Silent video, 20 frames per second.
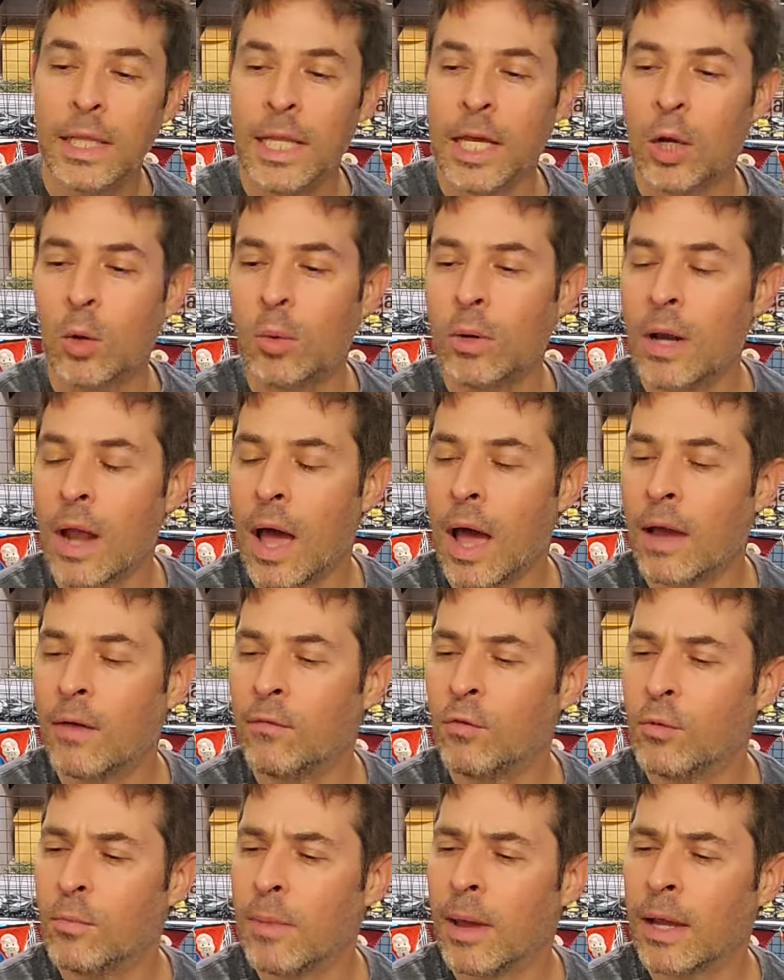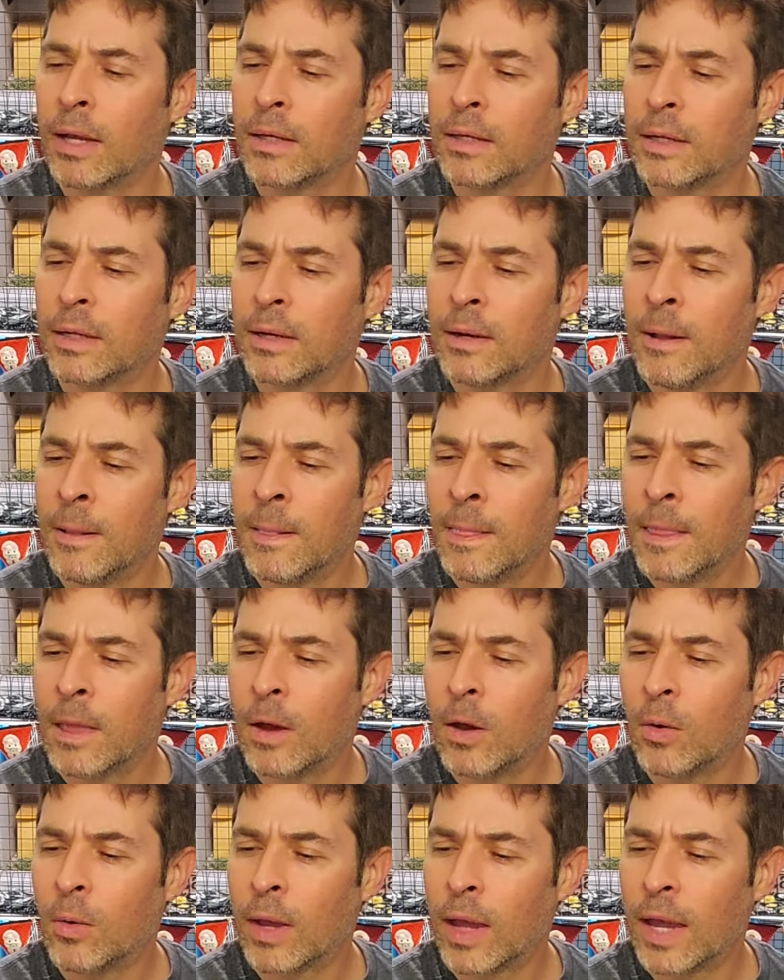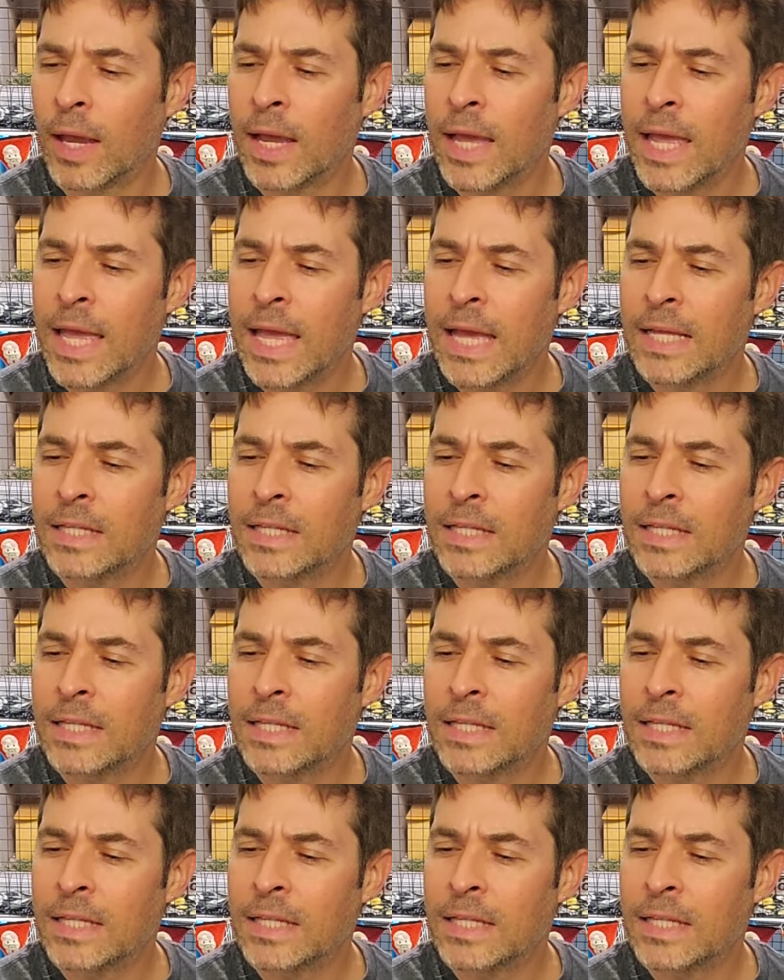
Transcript: liquid ivermectin. Okay,